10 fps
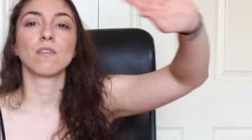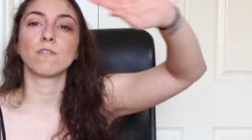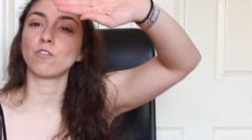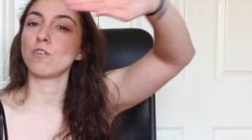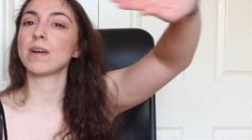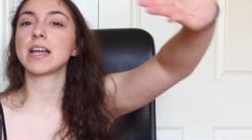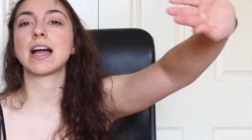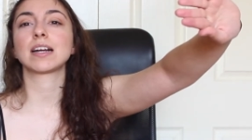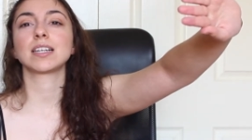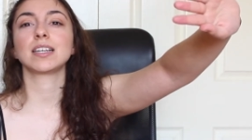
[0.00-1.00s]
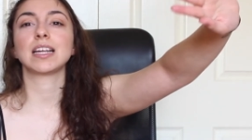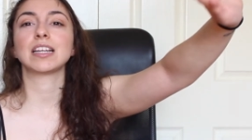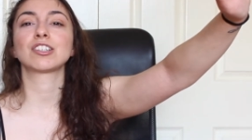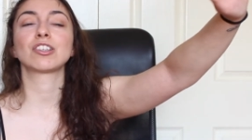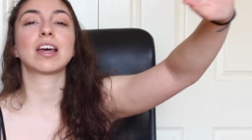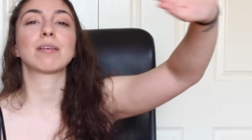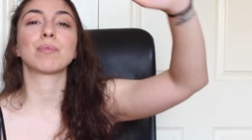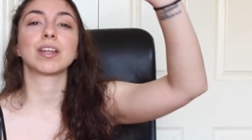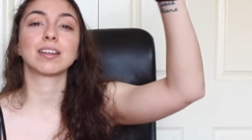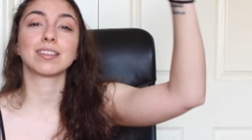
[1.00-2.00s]
for all my acting needs, so that
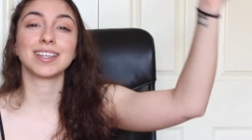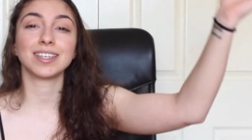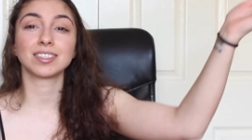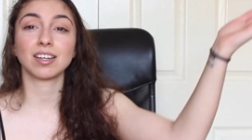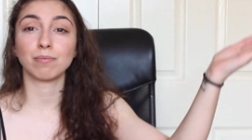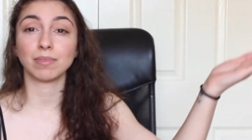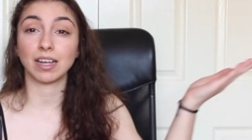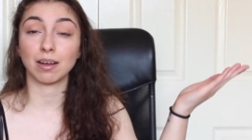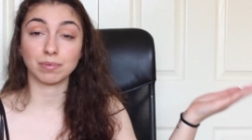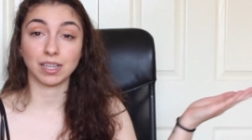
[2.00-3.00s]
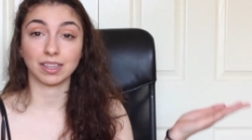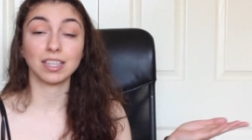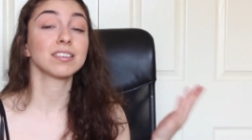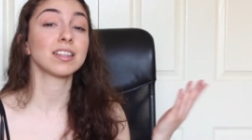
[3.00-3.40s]
when things come up like this,